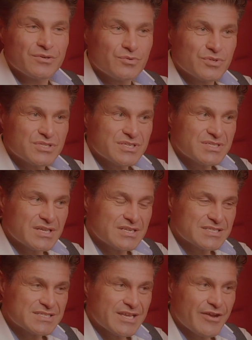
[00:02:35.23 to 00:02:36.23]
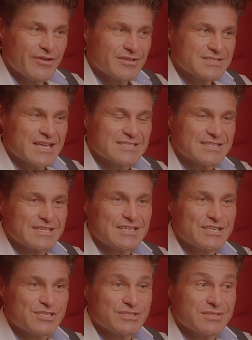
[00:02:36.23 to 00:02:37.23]
which is that a stereotactic
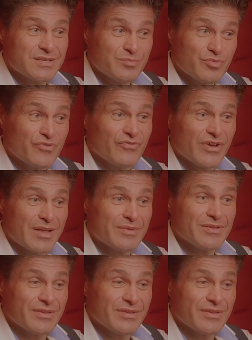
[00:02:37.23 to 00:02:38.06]
lesion can provide